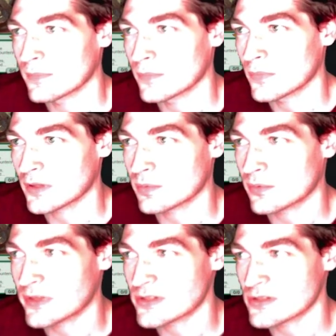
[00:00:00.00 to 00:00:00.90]

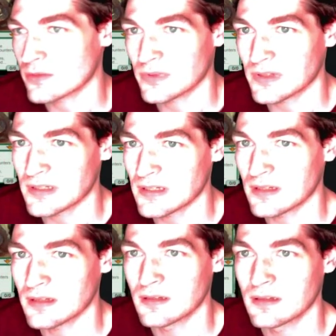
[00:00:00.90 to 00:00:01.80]
Exploration don't really need.
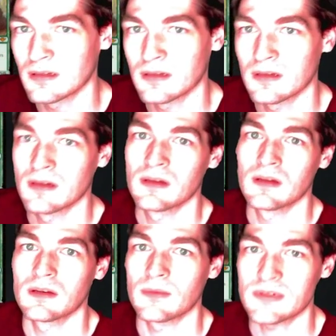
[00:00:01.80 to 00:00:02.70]

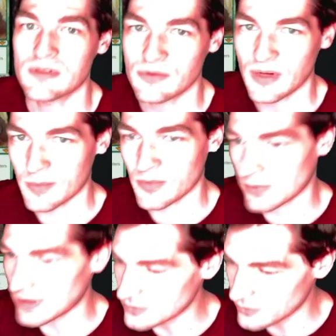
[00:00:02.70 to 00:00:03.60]
Or just grab a
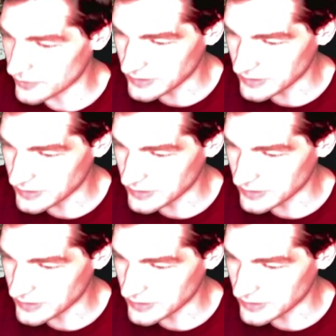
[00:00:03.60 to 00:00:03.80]
red-green